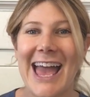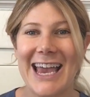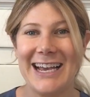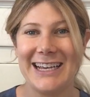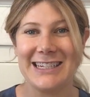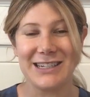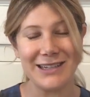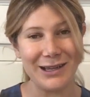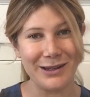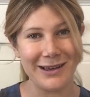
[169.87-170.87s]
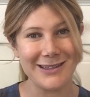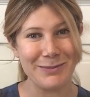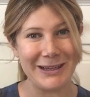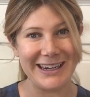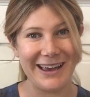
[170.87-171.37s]
And until next
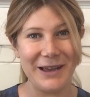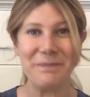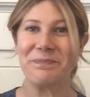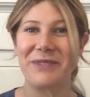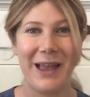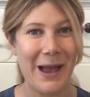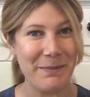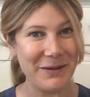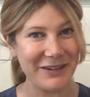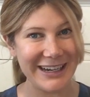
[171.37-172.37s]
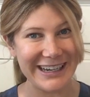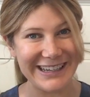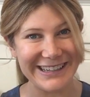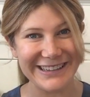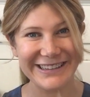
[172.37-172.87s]
Monday, happy
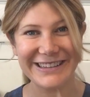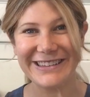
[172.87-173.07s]
reading!